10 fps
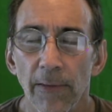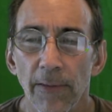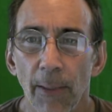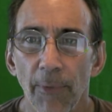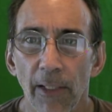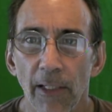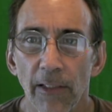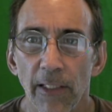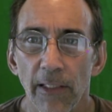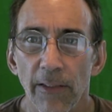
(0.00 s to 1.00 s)
something
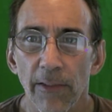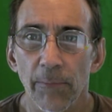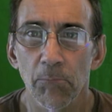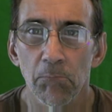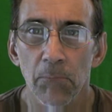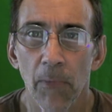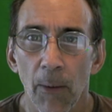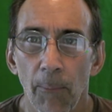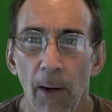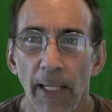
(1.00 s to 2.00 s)
that is
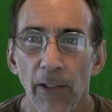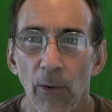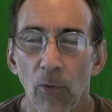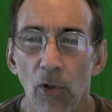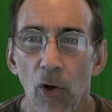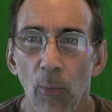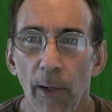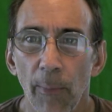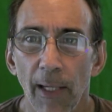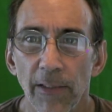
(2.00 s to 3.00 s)
minor and will go
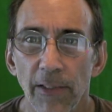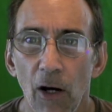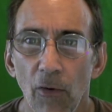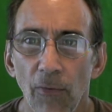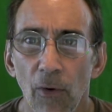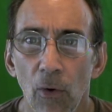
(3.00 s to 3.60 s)
away by itself,